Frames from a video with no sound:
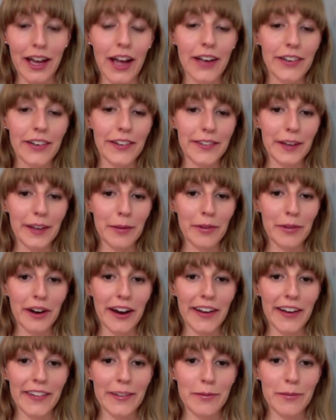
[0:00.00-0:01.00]
To
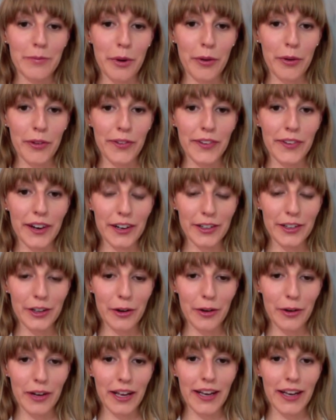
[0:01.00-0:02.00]
summarize, both
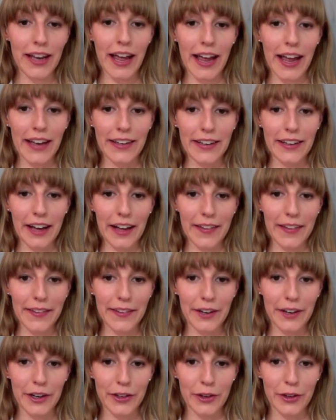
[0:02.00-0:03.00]
serotonin and
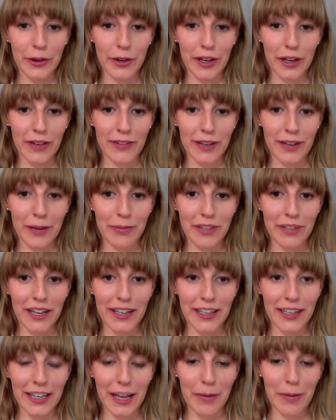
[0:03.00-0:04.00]
non-serotonin reuptake
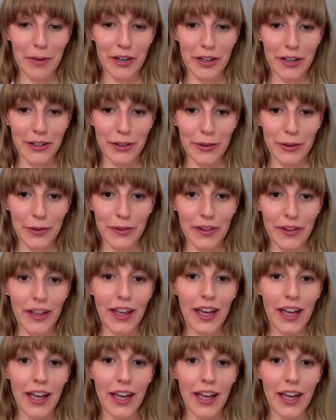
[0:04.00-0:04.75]
inhibitor use